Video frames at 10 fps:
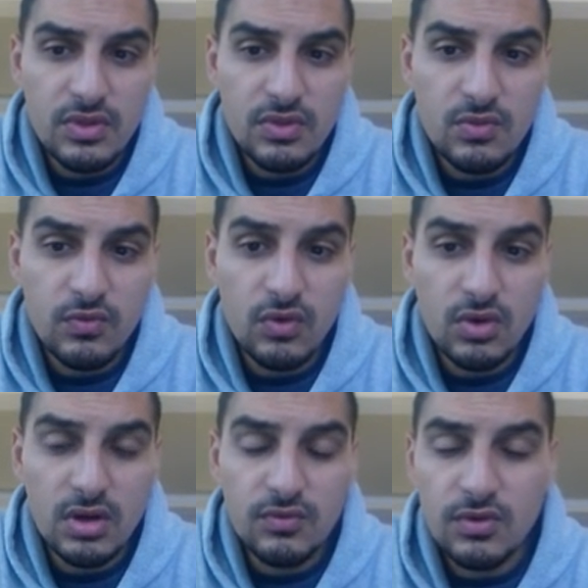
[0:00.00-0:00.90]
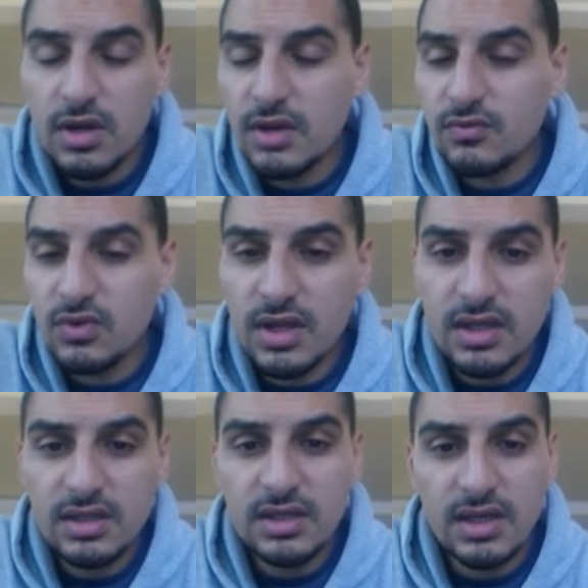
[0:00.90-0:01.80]
for
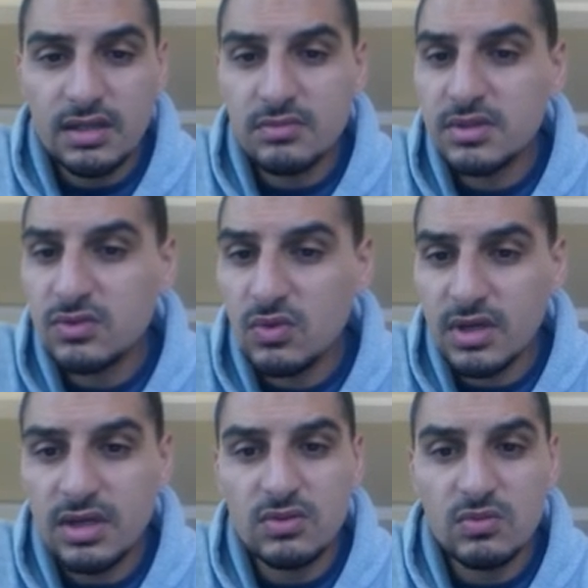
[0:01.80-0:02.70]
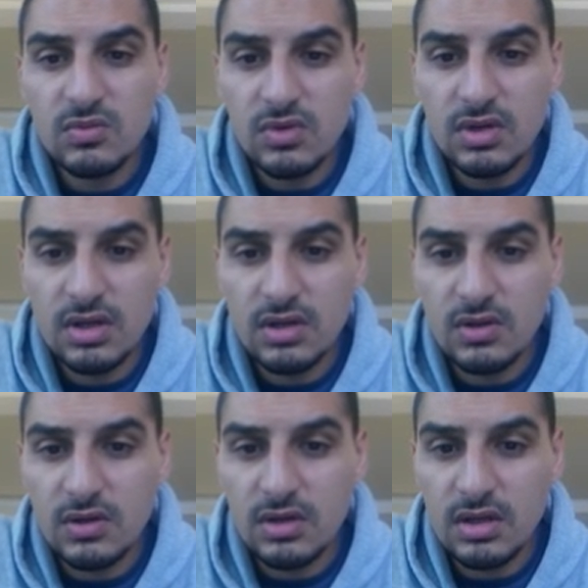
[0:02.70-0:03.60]
any element or atom or
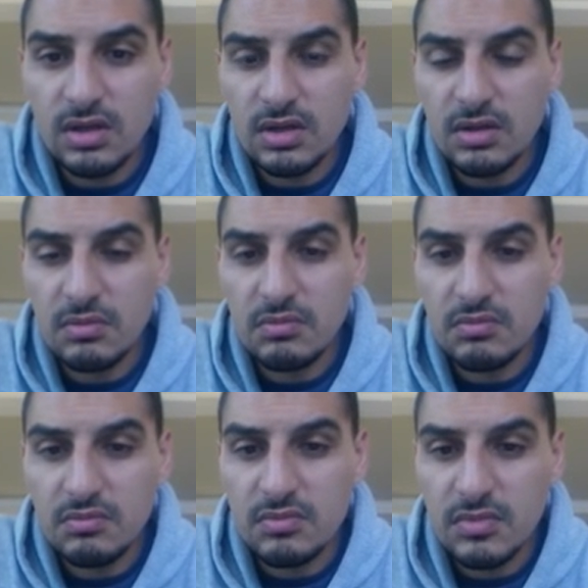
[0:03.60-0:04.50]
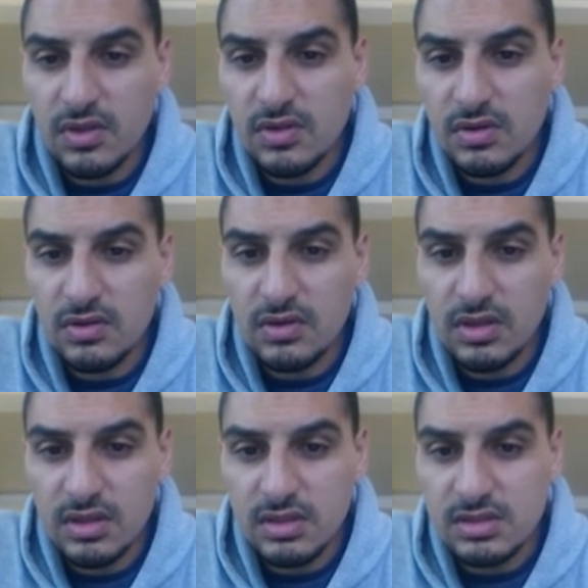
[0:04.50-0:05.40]
either
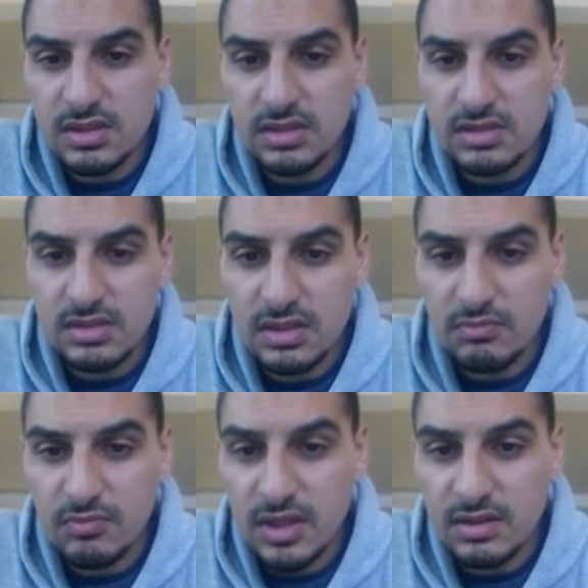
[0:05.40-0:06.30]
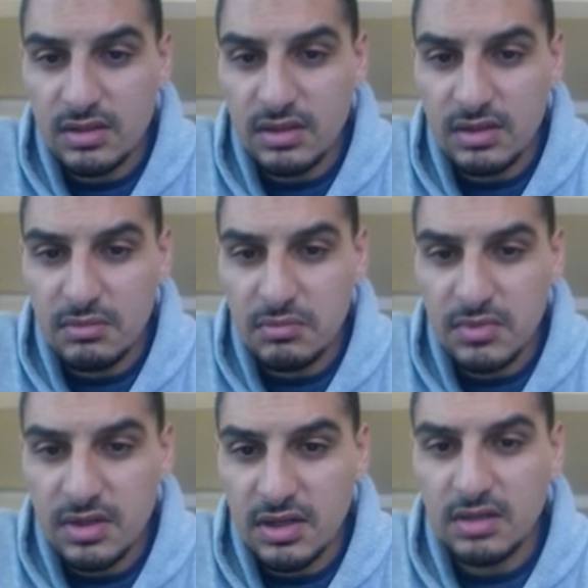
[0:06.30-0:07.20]
it's an
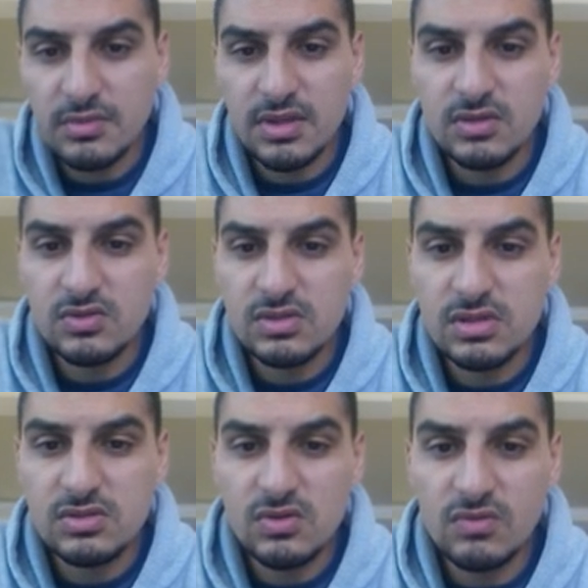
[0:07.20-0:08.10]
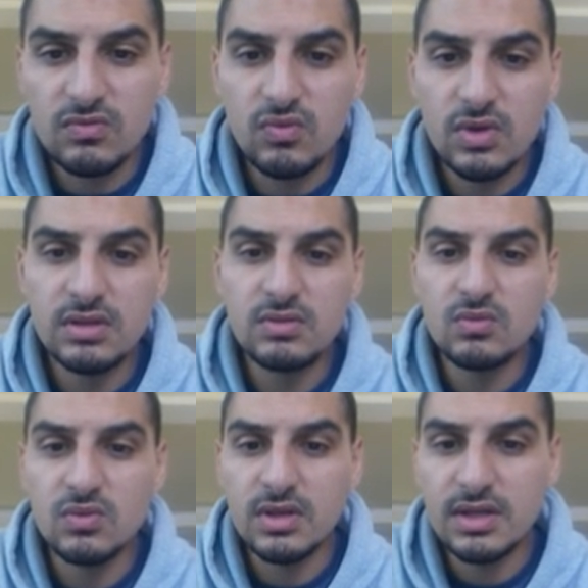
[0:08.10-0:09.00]
element that consists of
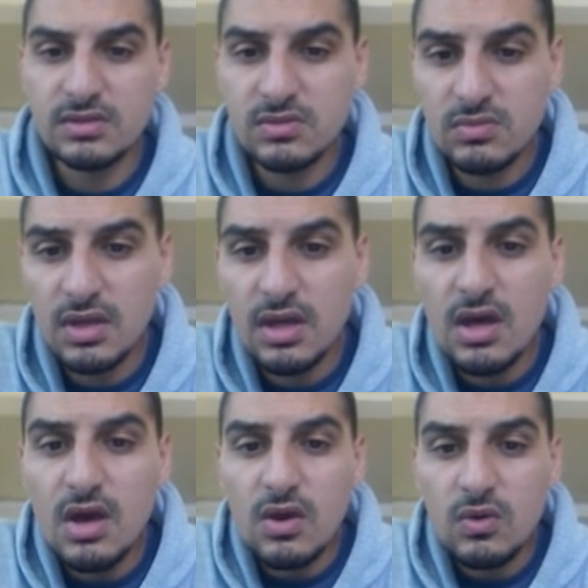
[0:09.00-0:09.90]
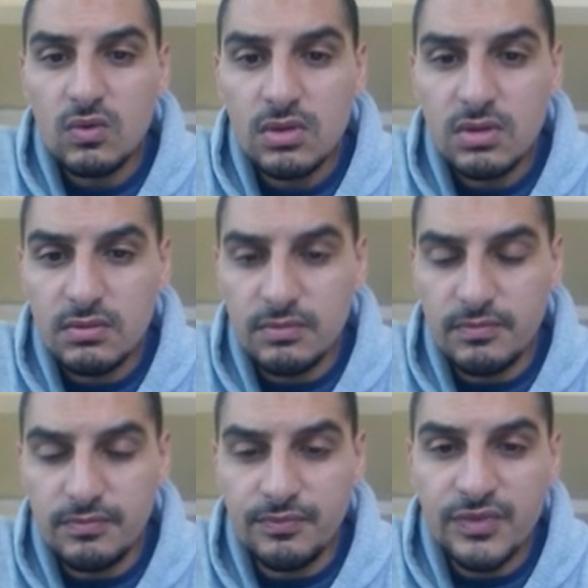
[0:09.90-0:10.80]
one atom, or
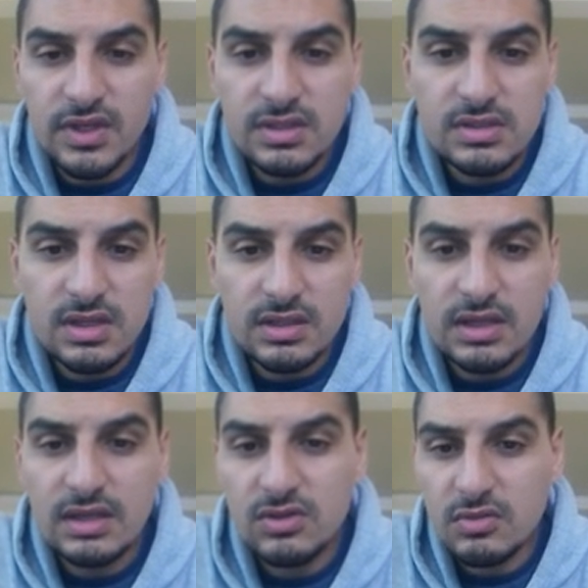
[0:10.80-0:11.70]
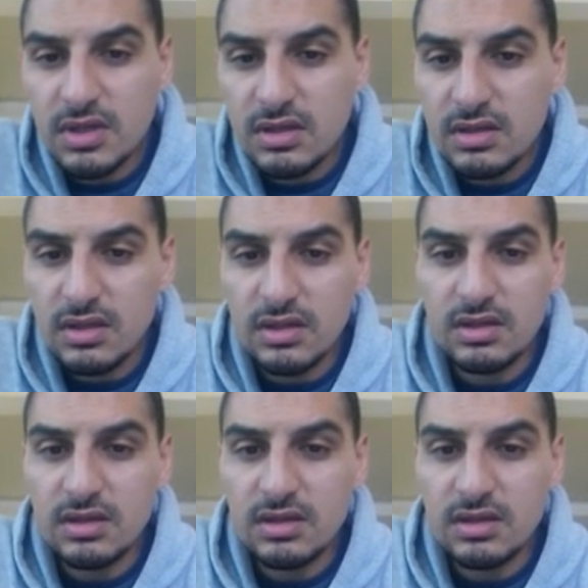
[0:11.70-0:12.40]
it's a diatomic like